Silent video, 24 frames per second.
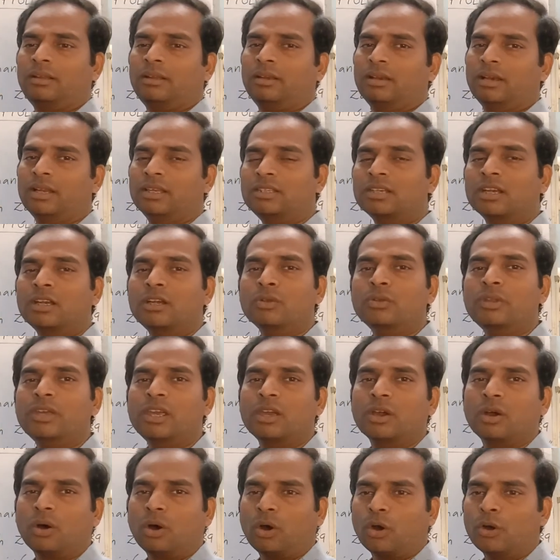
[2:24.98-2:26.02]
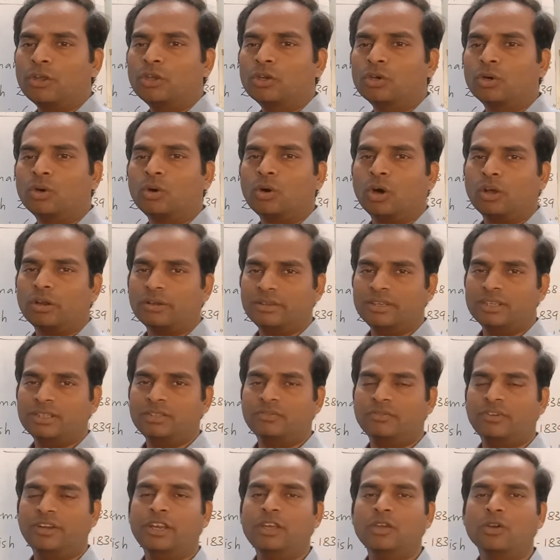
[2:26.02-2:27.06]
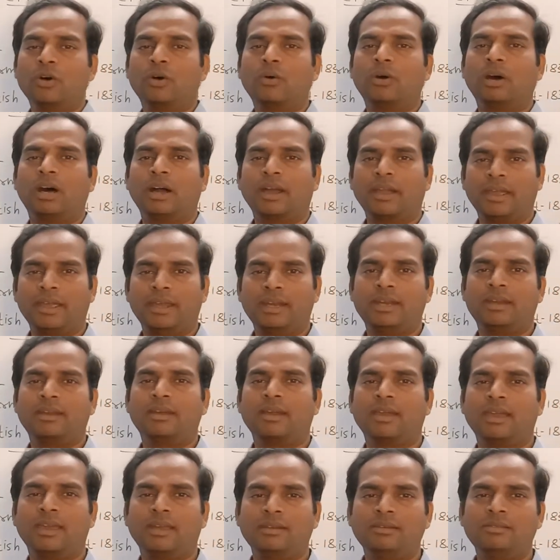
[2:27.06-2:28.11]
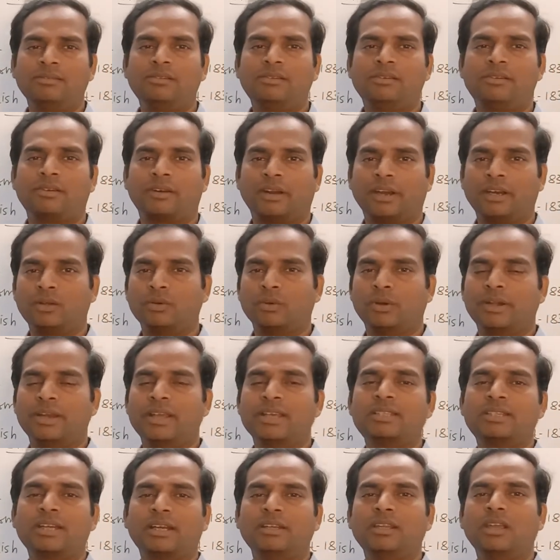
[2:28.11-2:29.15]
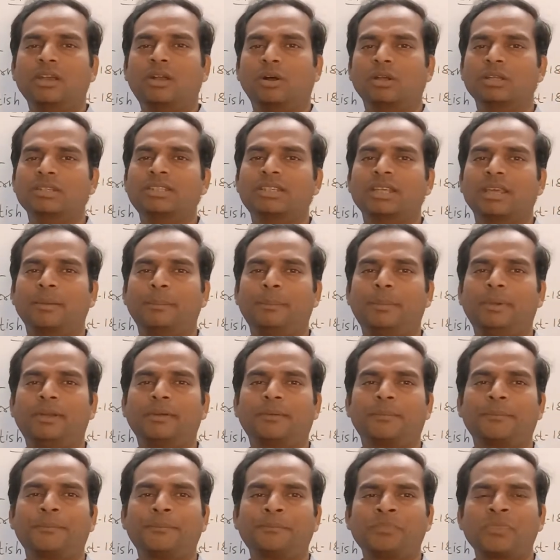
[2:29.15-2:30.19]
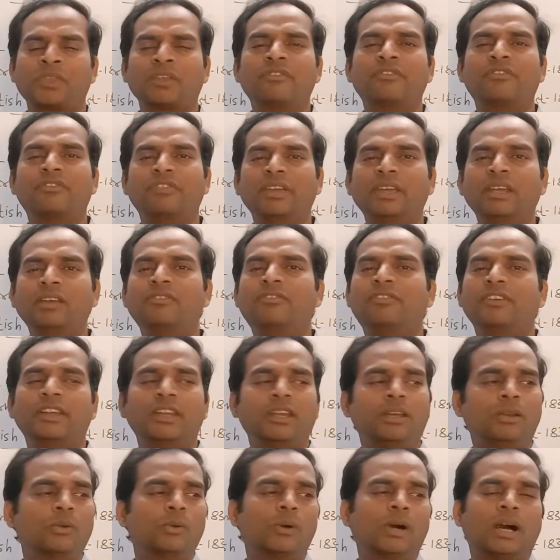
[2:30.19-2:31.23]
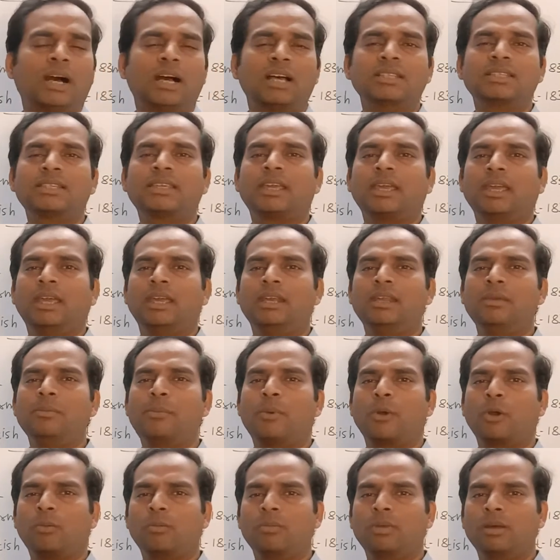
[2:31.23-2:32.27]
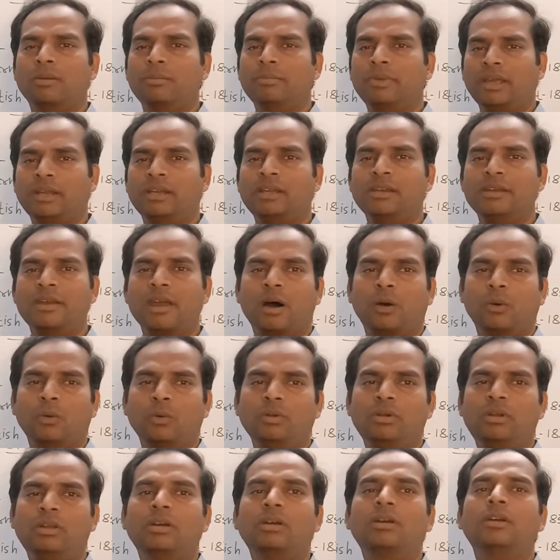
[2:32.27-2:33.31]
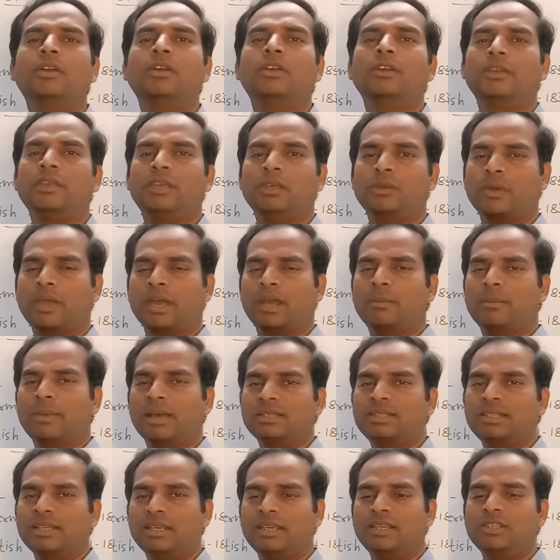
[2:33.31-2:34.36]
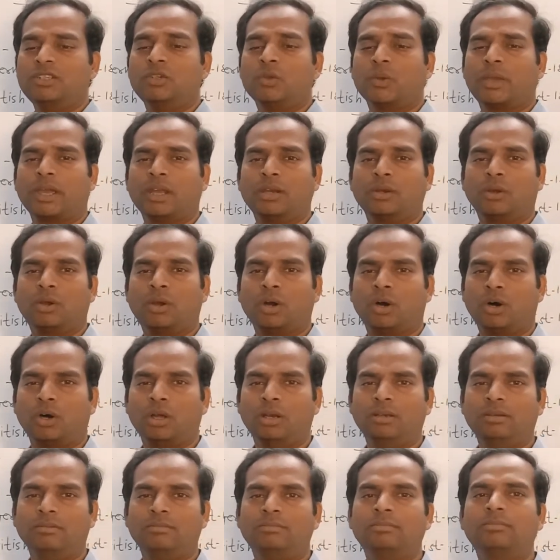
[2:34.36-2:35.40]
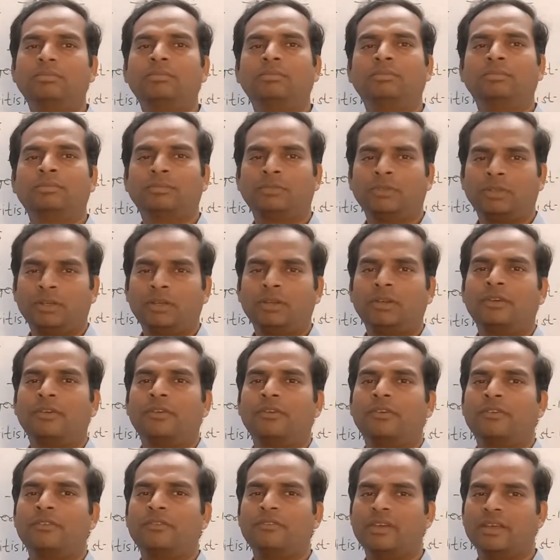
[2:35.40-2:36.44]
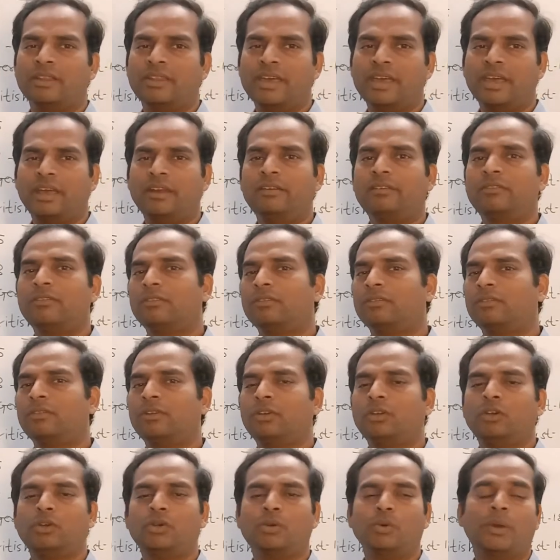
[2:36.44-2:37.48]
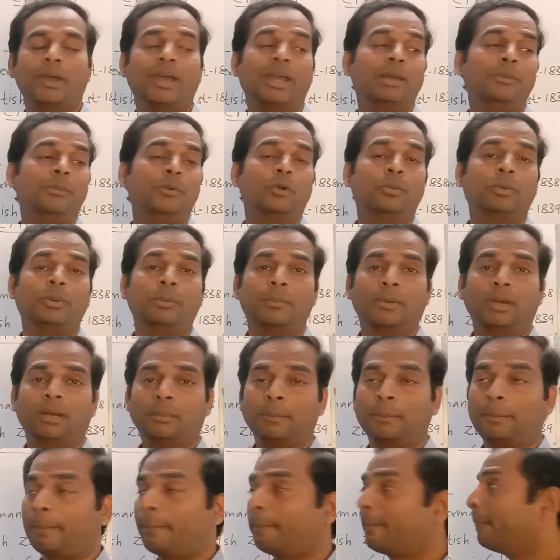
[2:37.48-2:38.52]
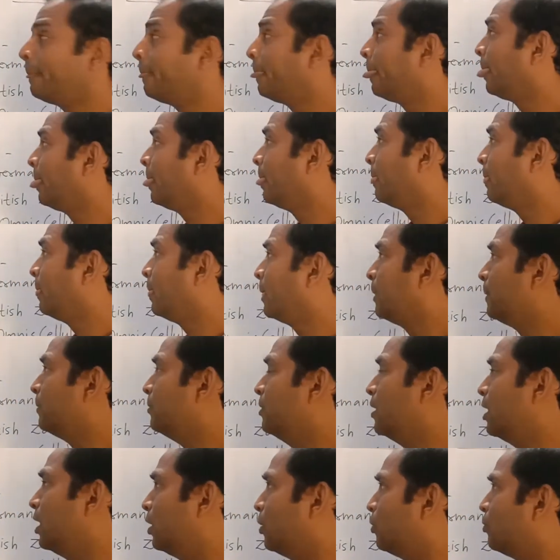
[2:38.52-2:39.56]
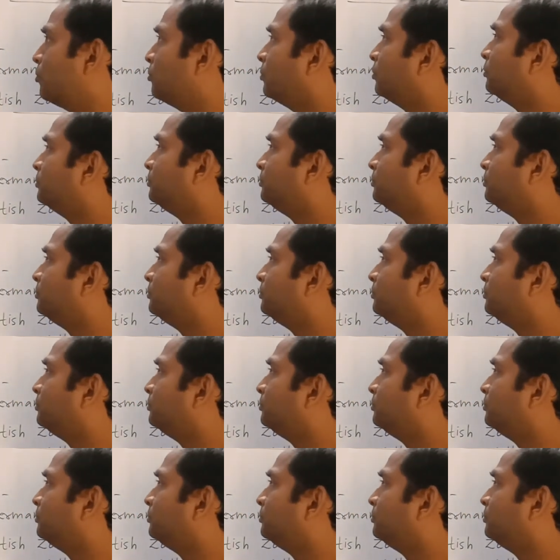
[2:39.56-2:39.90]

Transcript: listen to the audio or this video again and again, try to understand the concept. Feel free to ask any problem, any doubt. You can message, you can call. We are there to help you people. Now,